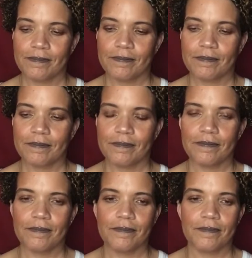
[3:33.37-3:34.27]

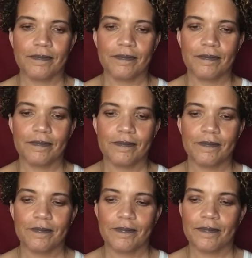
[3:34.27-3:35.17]

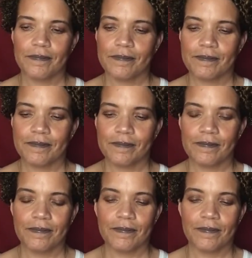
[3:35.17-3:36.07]

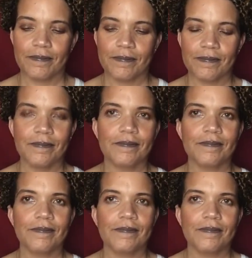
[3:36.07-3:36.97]

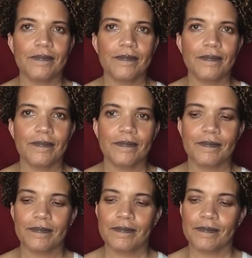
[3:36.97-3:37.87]

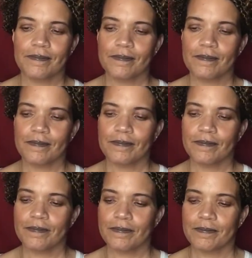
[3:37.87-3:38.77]

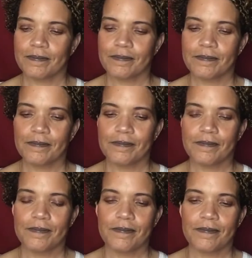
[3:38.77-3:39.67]

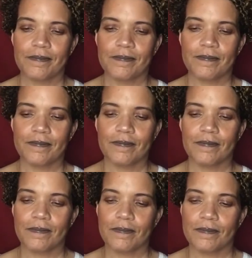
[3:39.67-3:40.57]

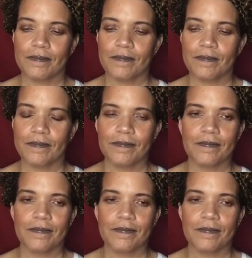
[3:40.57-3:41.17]
(silent)